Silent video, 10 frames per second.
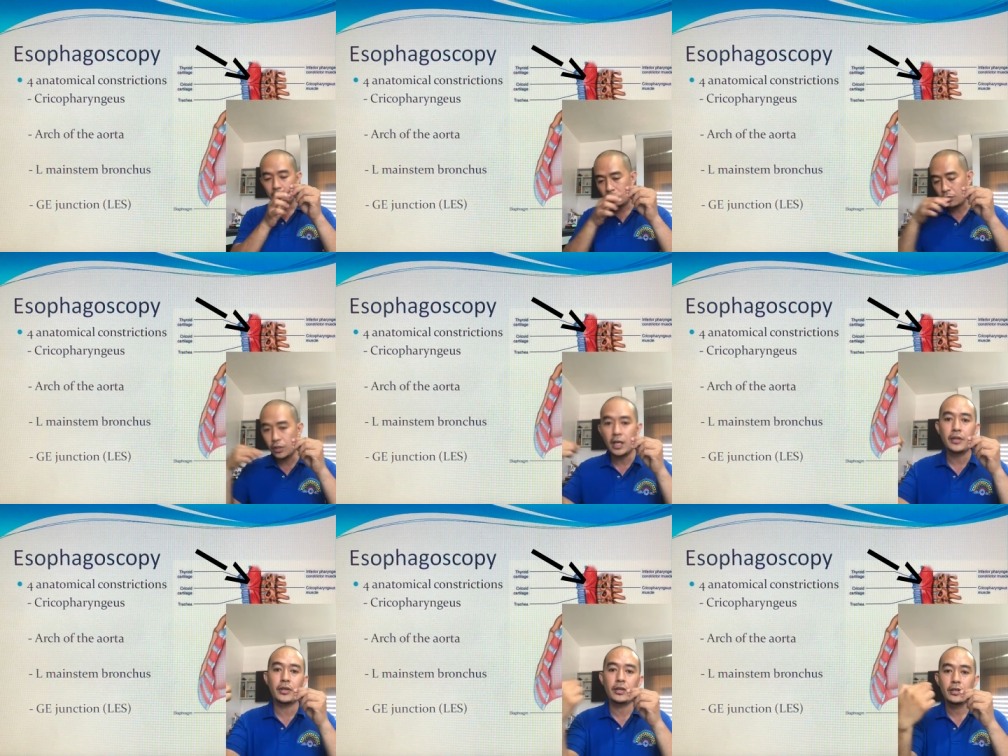to the
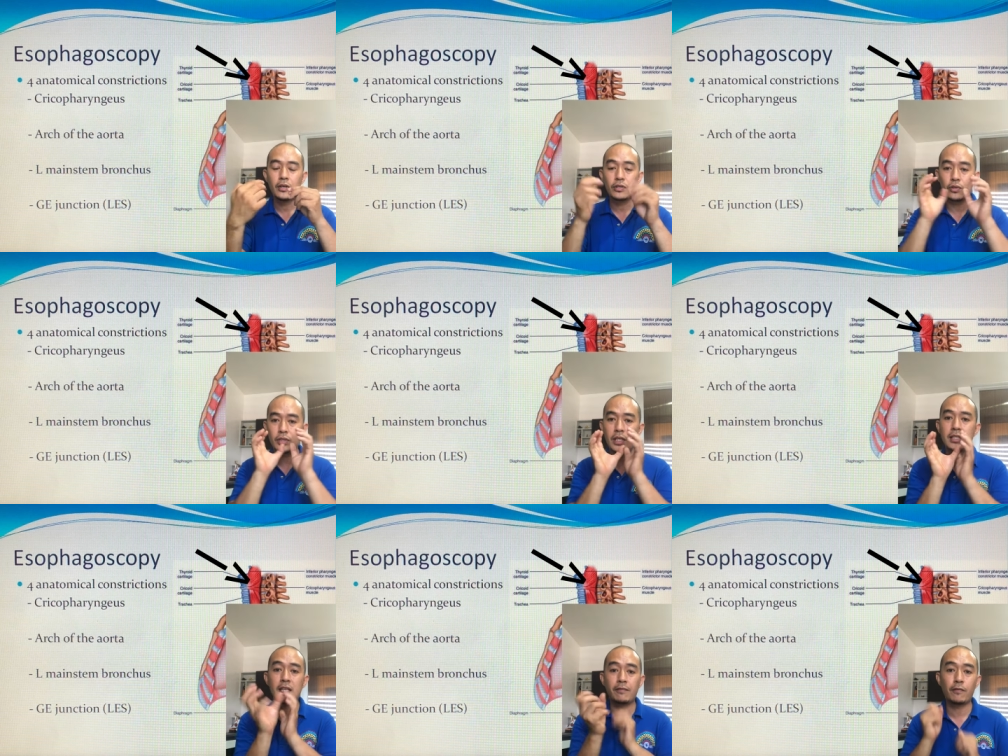other. So
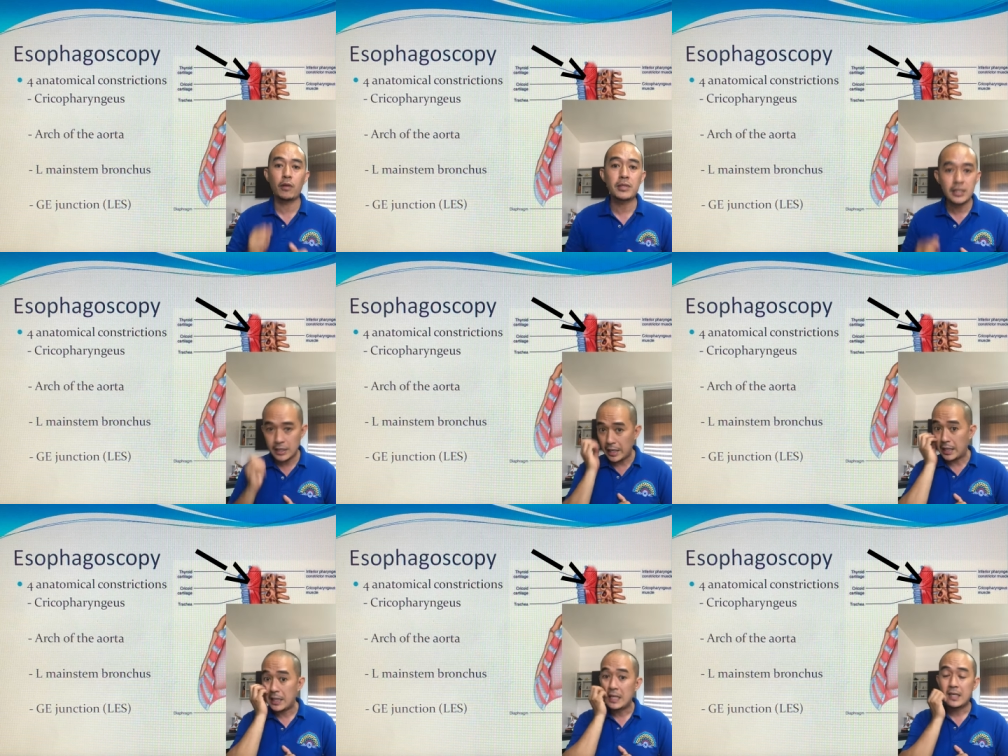since it forms a sling,